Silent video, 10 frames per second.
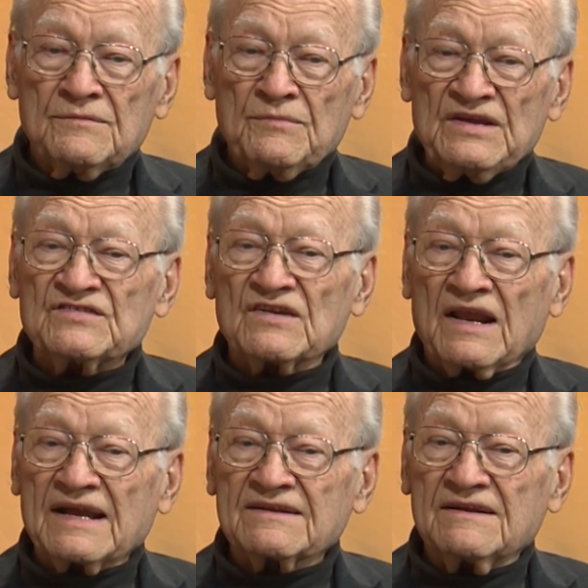be
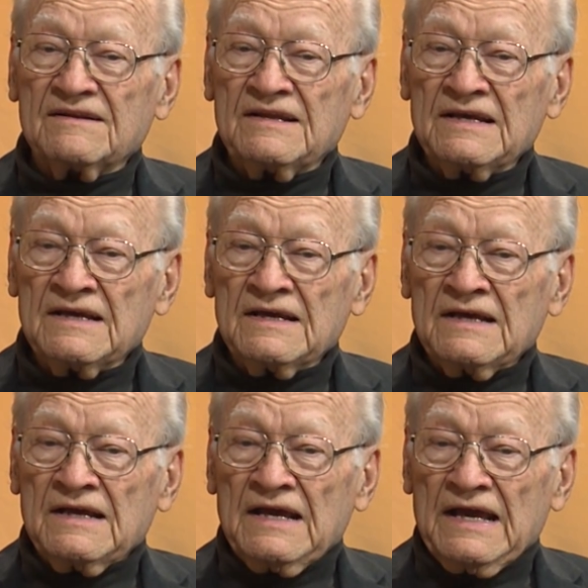selected.
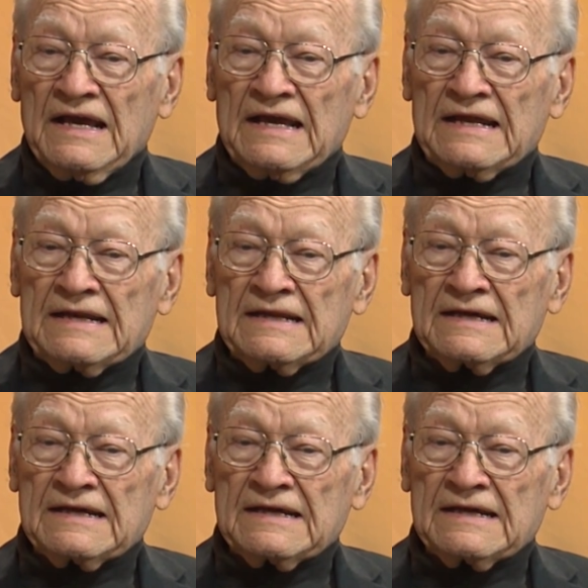And